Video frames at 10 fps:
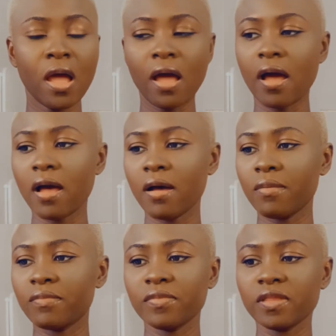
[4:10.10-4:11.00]

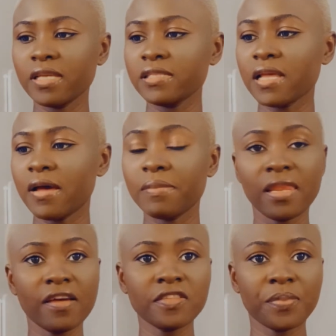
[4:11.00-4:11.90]
Love
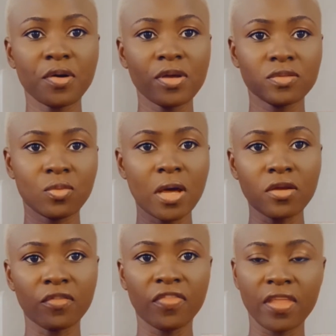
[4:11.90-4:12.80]
Spell is one
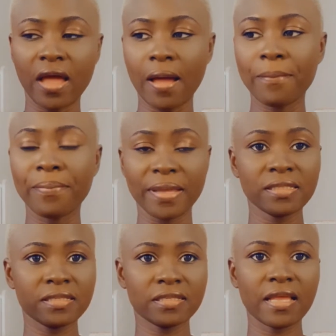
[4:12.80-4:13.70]
of their
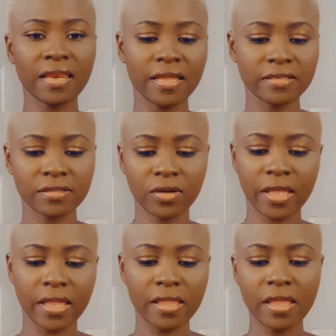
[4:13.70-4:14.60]
best sellings,
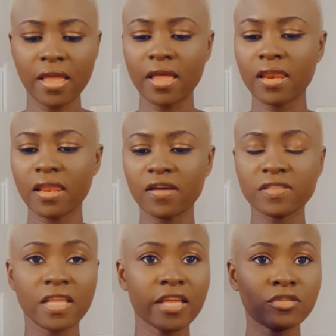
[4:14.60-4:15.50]
okay? Love
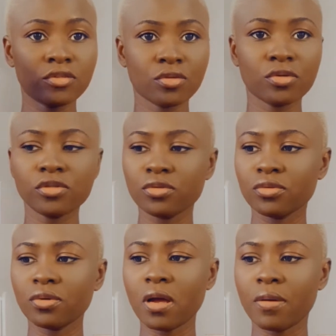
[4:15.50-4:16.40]
Spell, and so
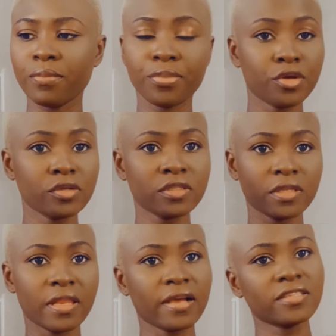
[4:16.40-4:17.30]
do Pure
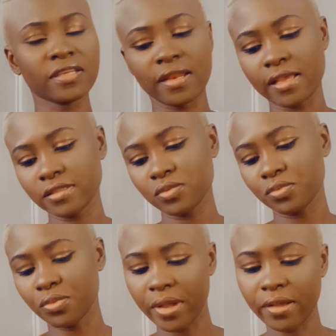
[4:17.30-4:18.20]
Seduction as
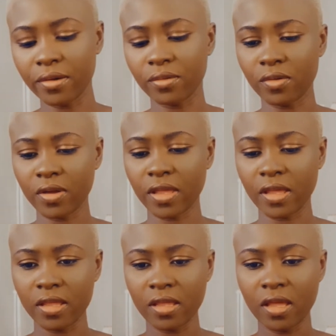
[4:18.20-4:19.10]
well,
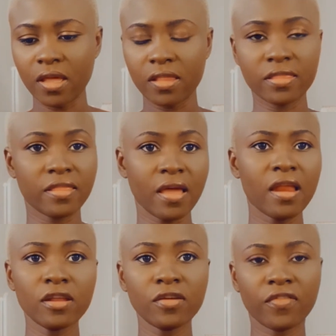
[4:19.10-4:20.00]
okay? There are
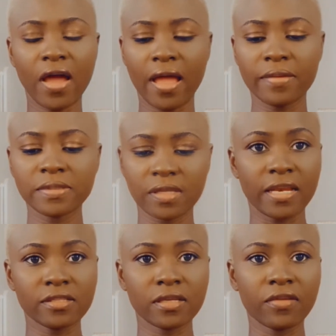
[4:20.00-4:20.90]
a lot of hype, so I
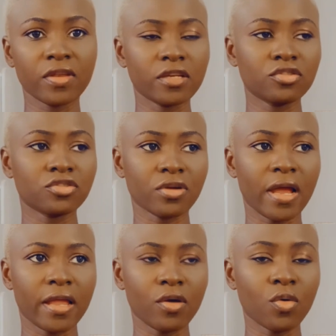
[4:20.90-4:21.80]
decided to give it a
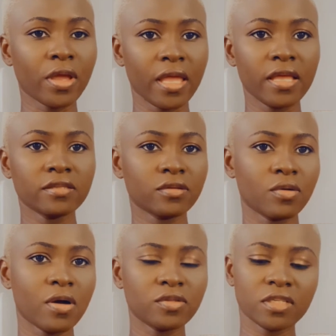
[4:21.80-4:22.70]
try, okay? So
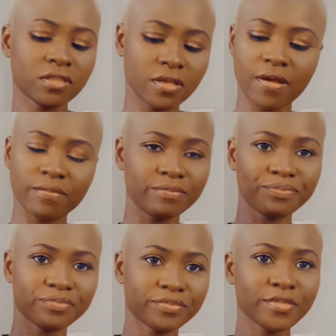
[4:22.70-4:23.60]
I'll just
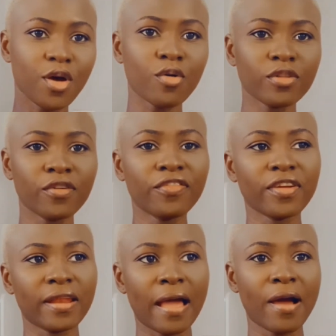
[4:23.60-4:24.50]
hold on
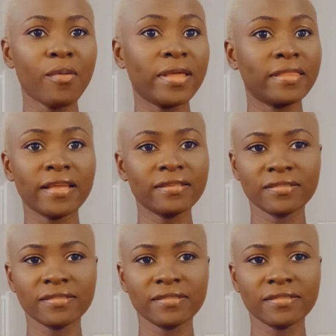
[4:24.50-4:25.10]
for now and then